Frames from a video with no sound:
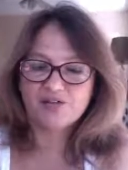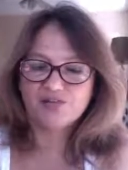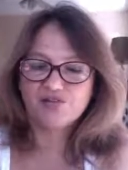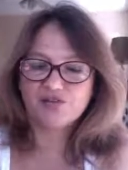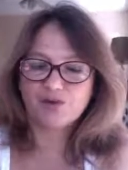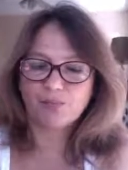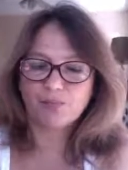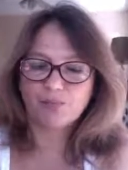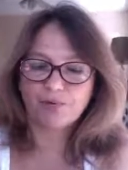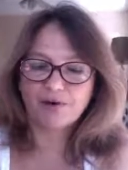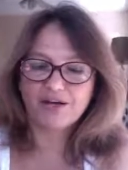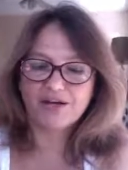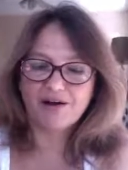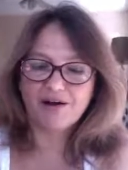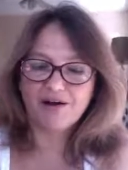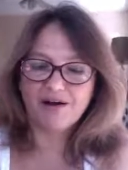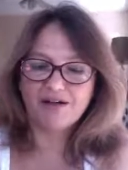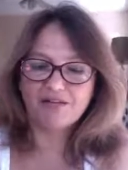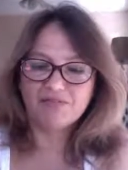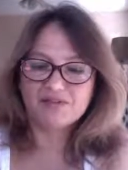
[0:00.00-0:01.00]
to bring
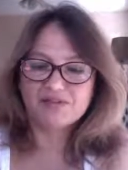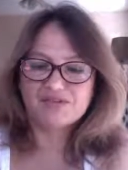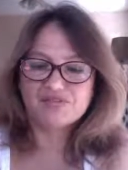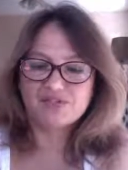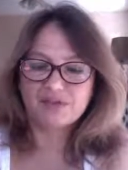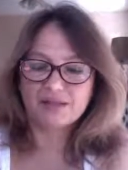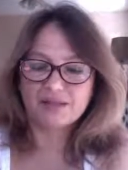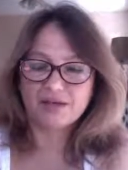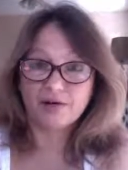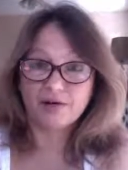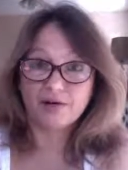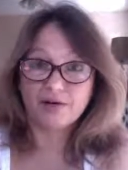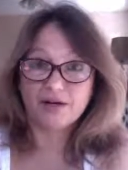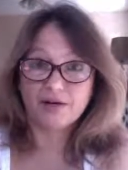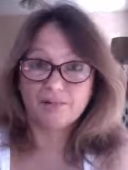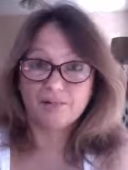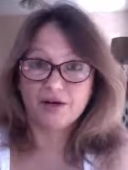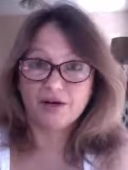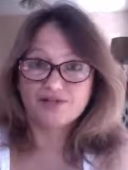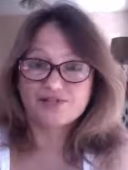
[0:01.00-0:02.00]
on this
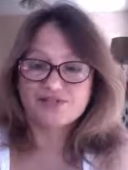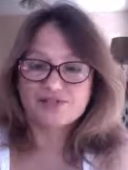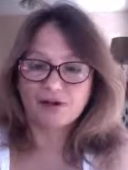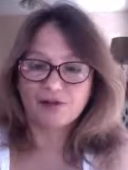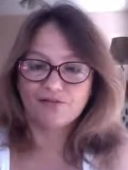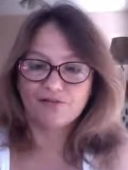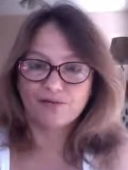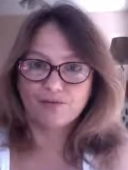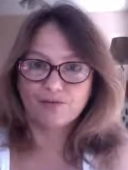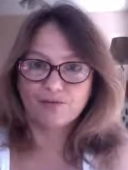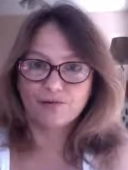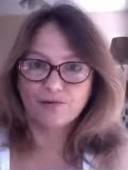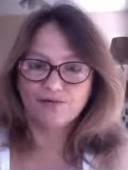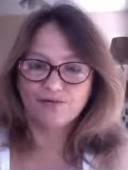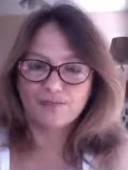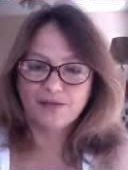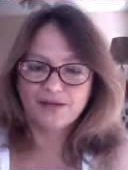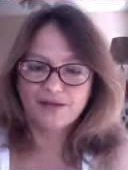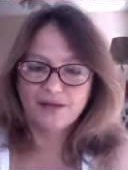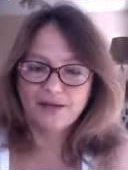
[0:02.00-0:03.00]
delirium of
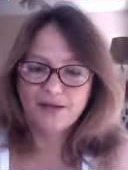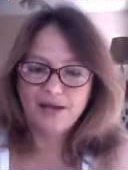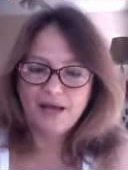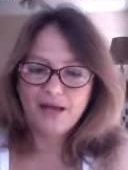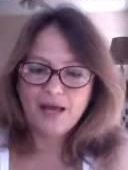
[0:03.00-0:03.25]
self-improvement.